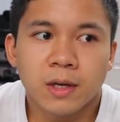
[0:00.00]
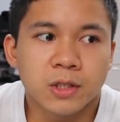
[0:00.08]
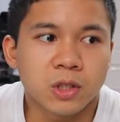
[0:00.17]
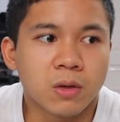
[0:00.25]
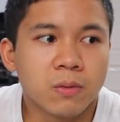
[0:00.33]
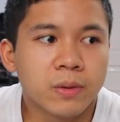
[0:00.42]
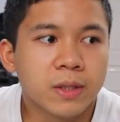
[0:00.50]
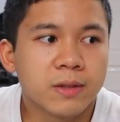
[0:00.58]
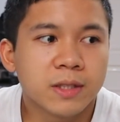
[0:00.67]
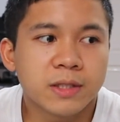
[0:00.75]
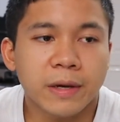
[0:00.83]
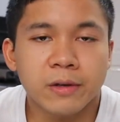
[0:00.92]
So we
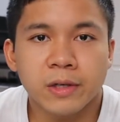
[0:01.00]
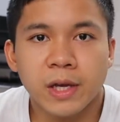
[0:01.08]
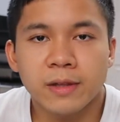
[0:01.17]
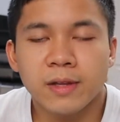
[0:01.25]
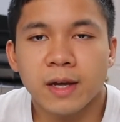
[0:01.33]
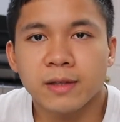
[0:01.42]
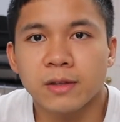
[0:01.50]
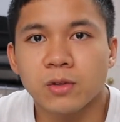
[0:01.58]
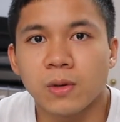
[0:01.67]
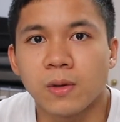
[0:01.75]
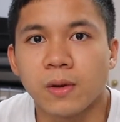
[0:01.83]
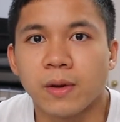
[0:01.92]
did segregate that
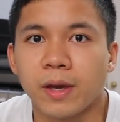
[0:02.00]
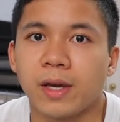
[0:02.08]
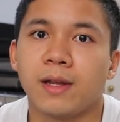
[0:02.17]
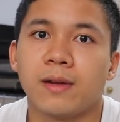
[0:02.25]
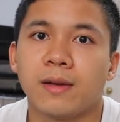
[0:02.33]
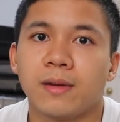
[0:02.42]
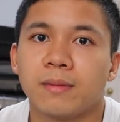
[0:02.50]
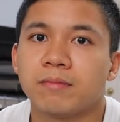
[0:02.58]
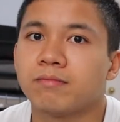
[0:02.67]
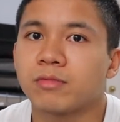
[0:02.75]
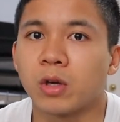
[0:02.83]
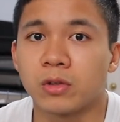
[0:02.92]
into a
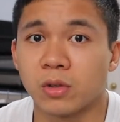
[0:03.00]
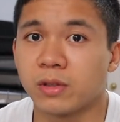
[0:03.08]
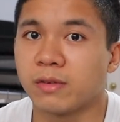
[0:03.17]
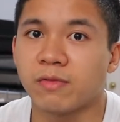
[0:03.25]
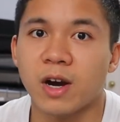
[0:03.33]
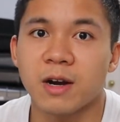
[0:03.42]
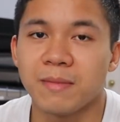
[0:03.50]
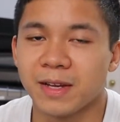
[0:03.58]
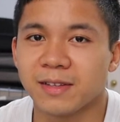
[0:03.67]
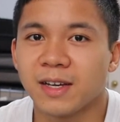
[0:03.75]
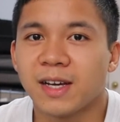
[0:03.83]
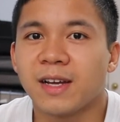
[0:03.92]
controlled environment.